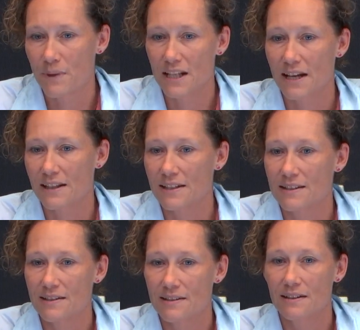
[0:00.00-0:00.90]
But, yeah,
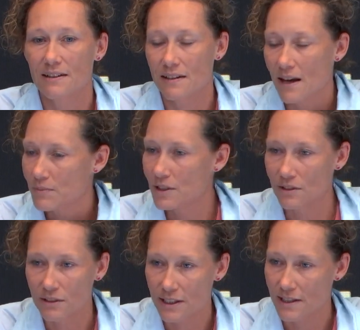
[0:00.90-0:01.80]
there's
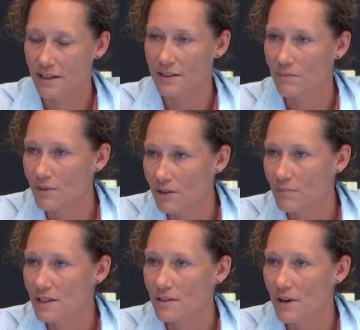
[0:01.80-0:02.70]
absolutely things I'm going to
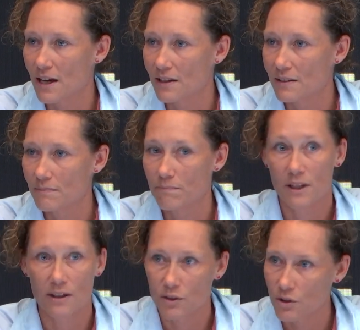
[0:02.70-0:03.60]
miss about
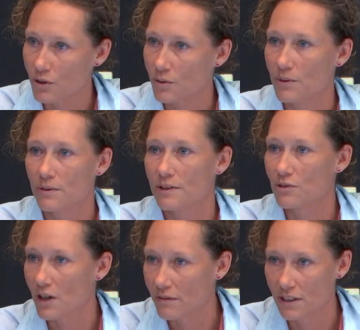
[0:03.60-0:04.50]
being on tour and
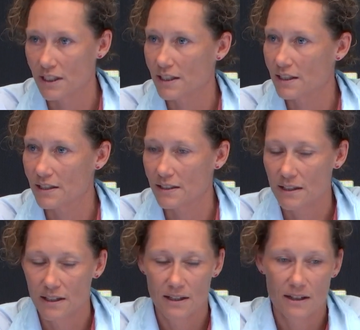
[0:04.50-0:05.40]
travelling
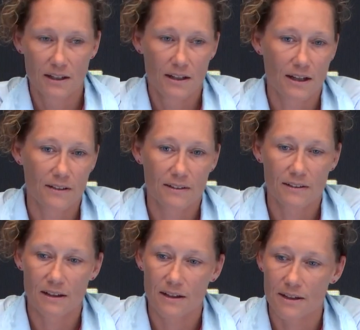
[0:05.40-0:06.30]
and